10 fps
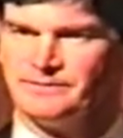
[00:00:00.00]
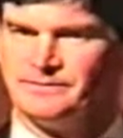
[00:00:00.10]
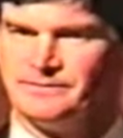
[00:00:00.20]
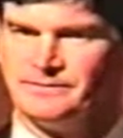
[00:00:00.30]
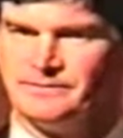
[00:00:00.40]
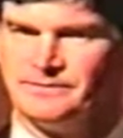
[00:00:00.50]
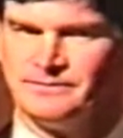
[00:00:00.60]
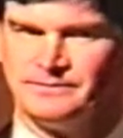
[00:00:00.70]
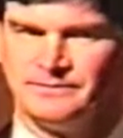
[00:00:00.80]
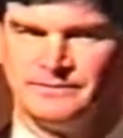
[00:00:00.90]

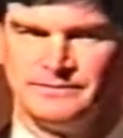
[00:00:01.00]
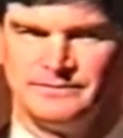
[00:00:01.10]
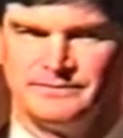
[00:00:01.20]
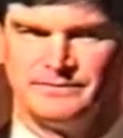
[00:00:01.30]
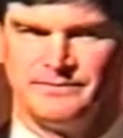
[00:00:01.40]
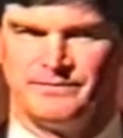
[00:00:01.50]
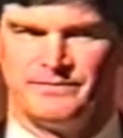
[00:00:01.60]
Nobody speaks.